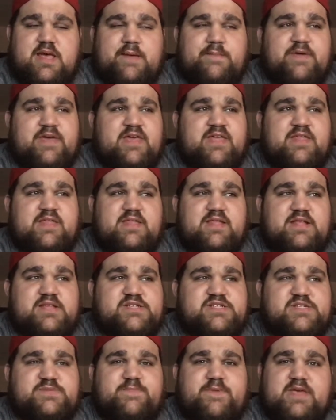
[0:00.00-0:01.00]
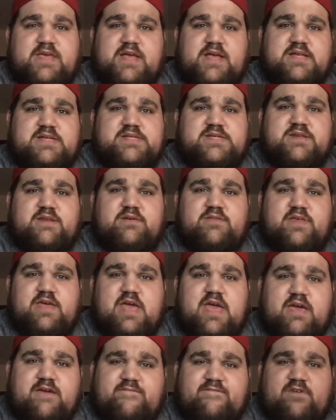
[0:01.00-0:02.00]
I mean, just because,
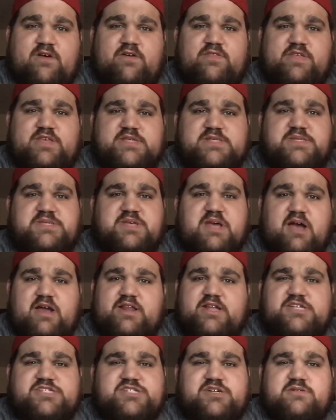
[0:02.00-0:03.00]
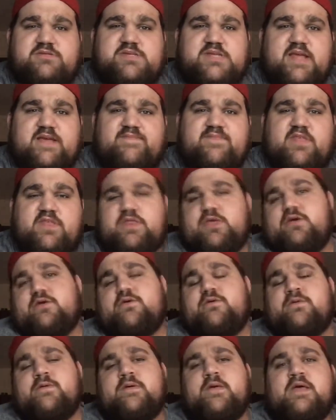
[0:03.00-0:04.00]
they have all these Saudi shows left to
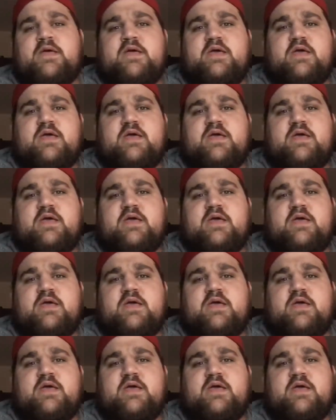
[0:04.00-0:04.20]
do,